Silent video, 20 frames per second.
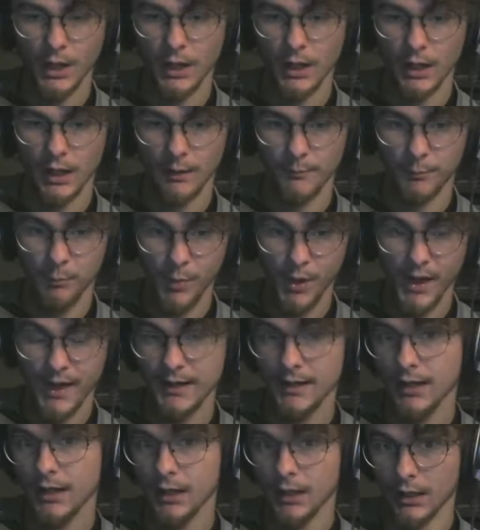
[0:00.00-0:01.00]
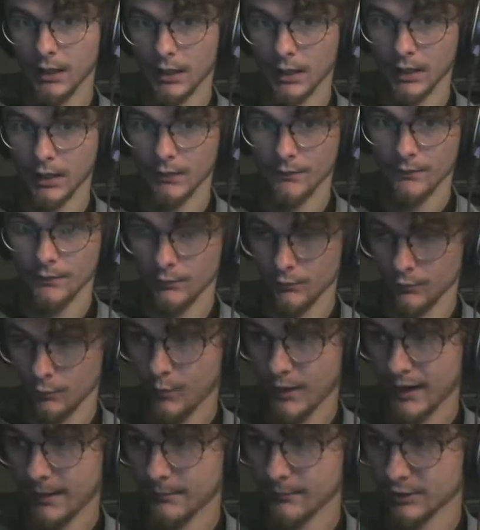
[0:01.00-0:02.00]
But the
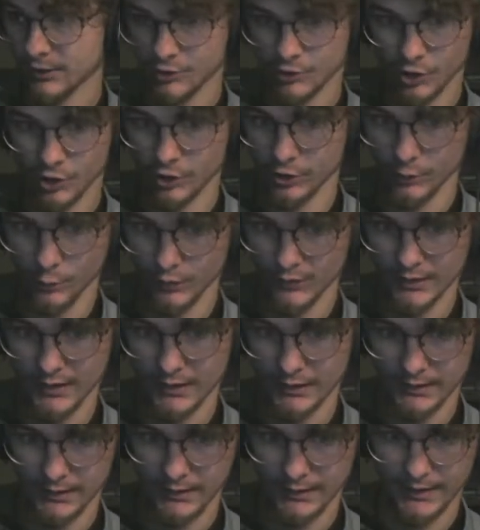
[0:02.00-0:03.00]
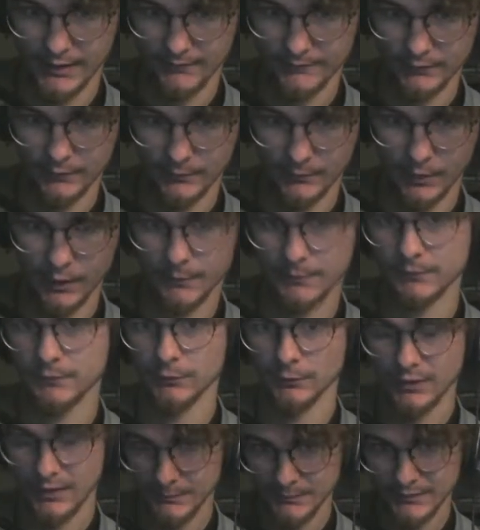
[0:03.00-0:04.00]
way I'm going to show you will not allow you to have subcomps.
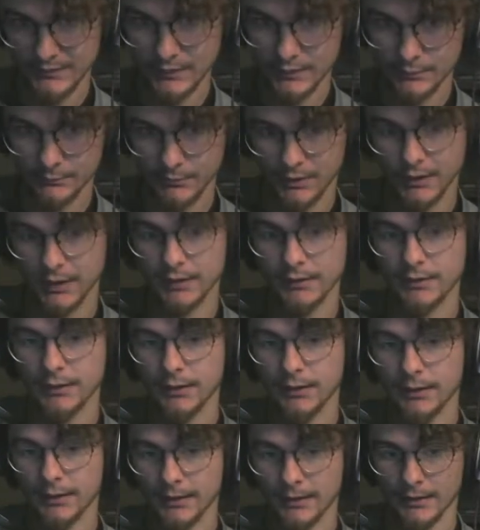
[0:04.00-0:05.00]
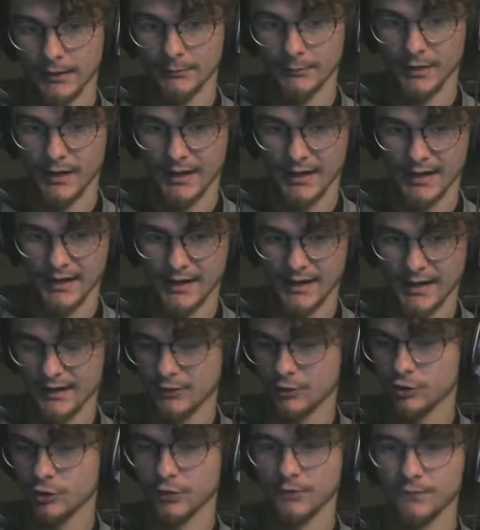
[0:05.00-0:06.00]
So keeping that in mind,
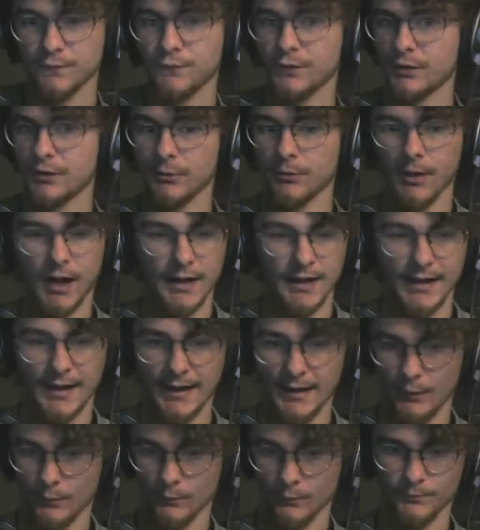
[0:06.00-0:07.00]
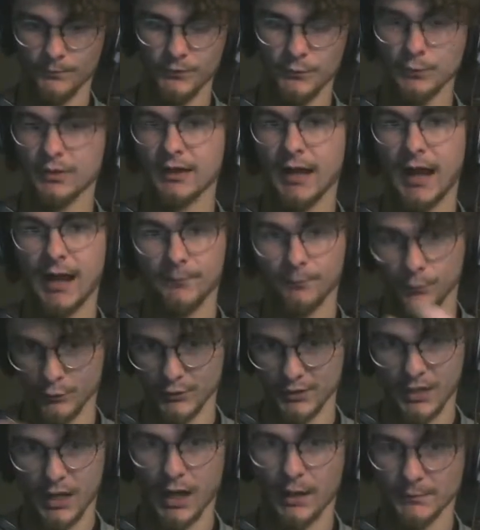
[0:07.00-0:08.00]
I could figure out how you can add
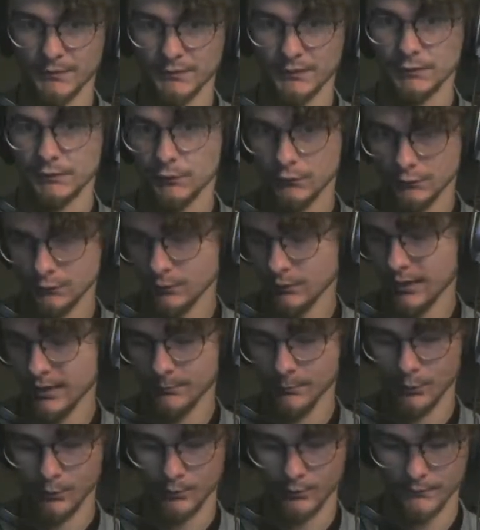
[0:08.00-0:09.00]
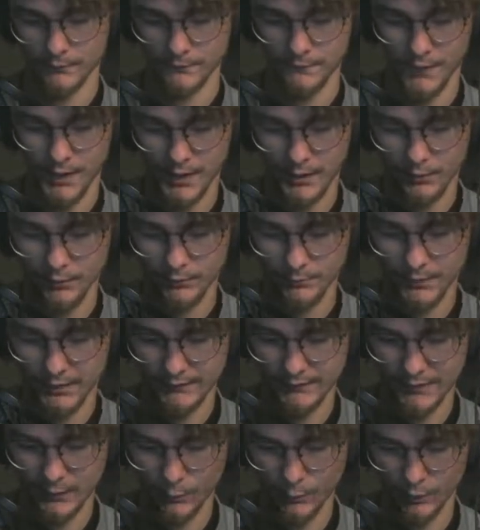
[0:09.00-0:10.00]
pre-comps into a mogrt file and
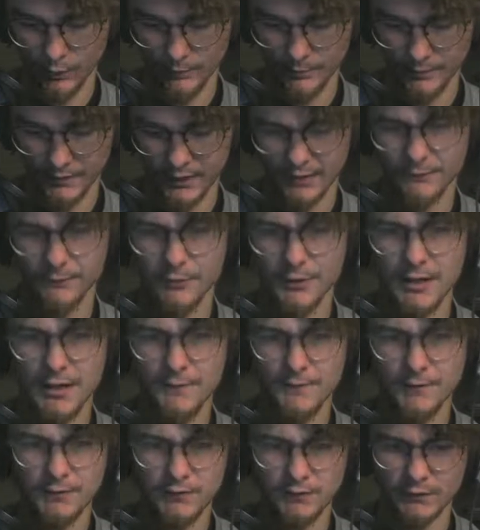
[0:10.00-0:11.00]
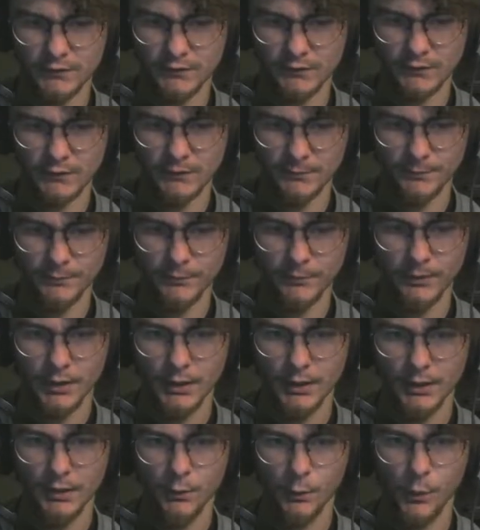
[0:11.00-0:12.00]
make that work. But for now, this is just a simple
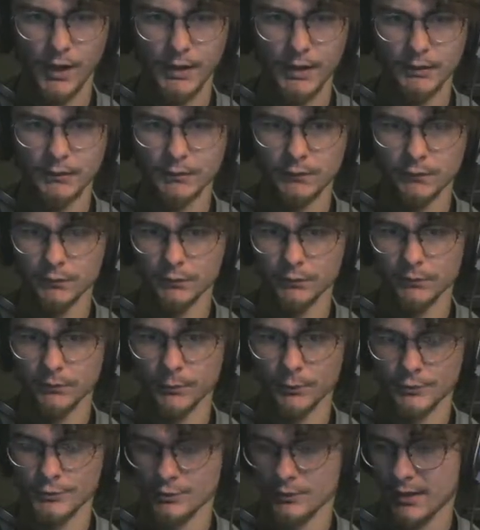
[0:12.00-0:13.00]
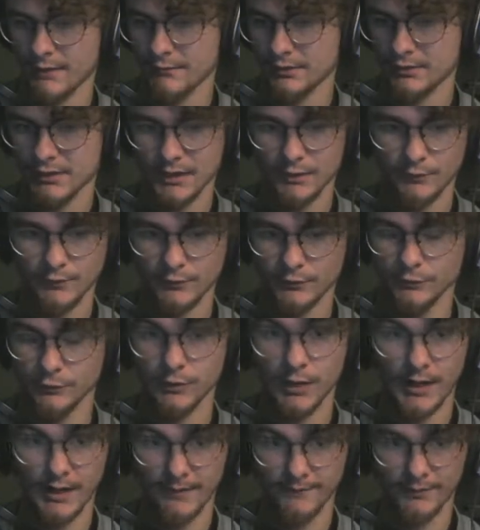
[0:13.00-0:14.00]
way to do motion graphic titles that do
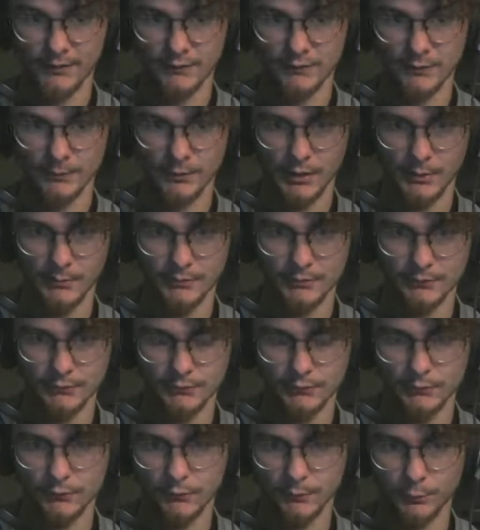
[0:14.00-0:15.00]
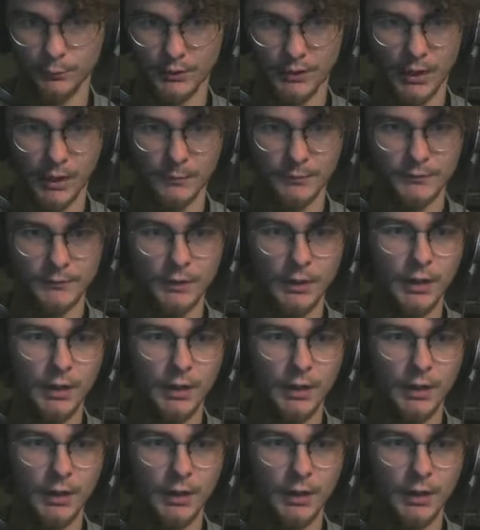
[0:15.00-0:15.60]
not have any subcompositions or pre-comps.